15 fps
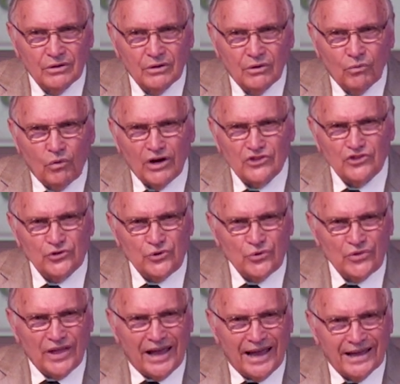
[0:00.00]
Why'd you do
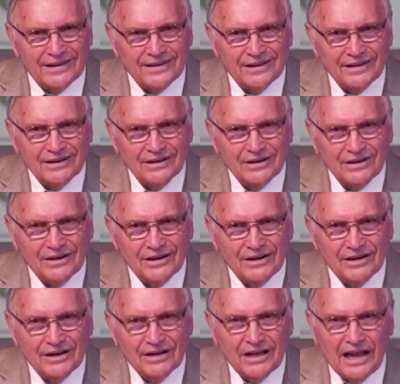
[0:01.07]
that?
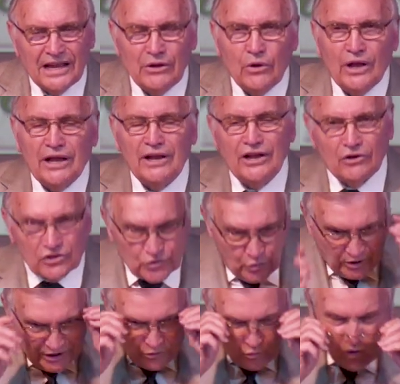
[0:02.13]
And, he, and here's
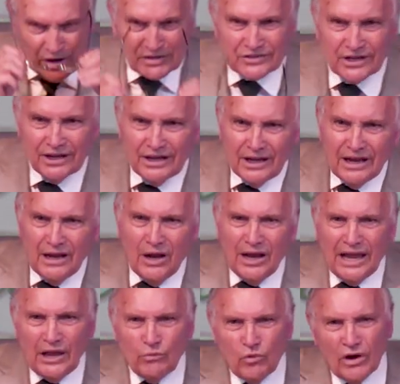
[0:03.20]
what he wants
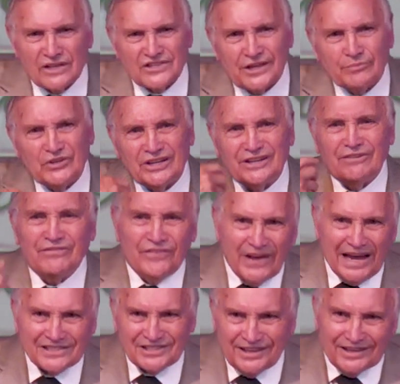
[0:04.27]
he wants him to
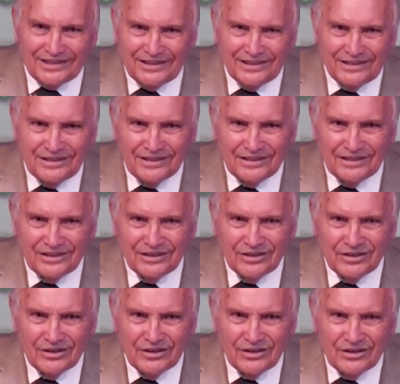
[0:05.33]
confess it.
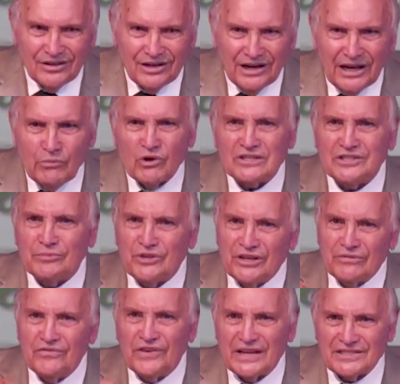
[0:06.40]
He wants him to
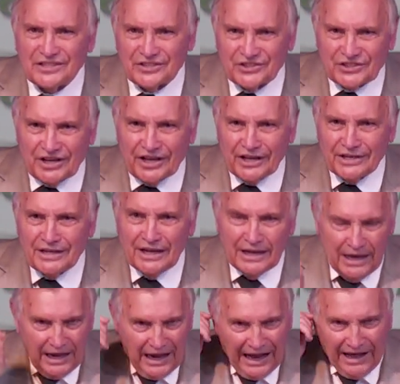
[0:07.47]
confess his sin,
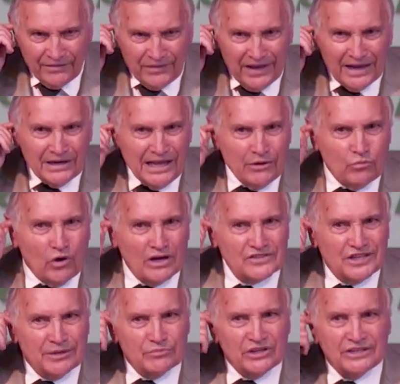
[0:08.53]
and then he wants
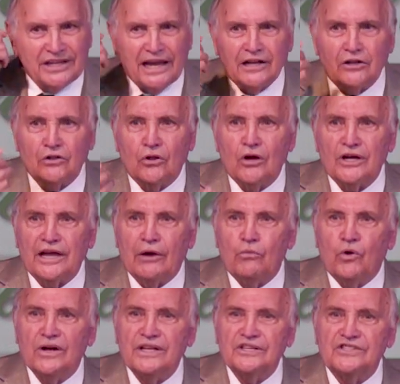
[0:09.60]
him to take a look at
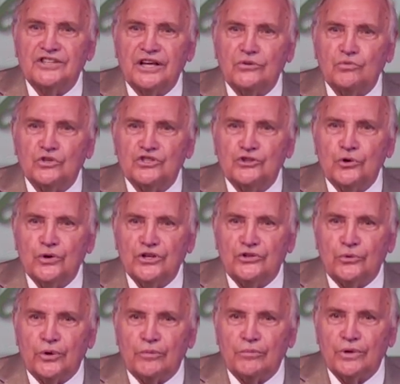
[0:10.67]
what his sin was doing
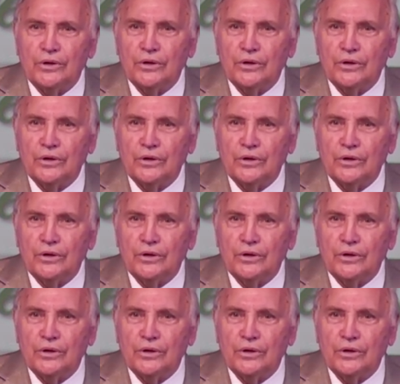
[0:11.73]
to him.